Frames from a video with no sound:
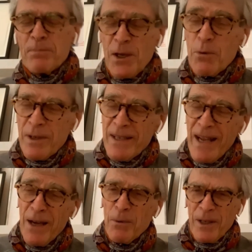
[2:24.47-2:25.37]
So
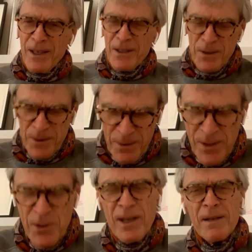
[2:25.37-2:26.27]
now what I do
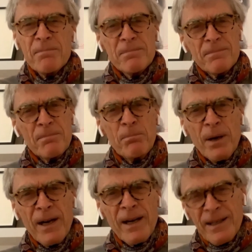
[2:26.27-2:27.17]
is I
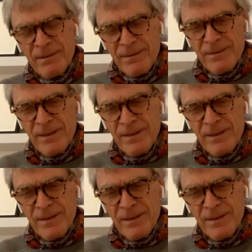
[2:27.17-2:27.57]
buy